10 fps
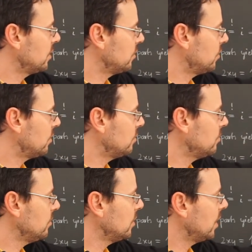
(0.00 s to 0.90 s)

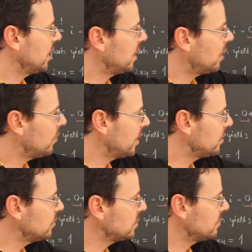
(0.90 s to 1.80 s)
term, and now I
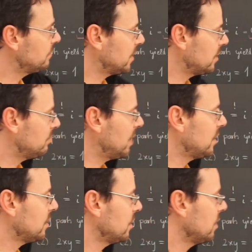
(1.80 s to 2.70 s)
use the
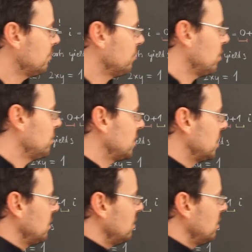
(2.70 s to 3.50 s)
fundamental property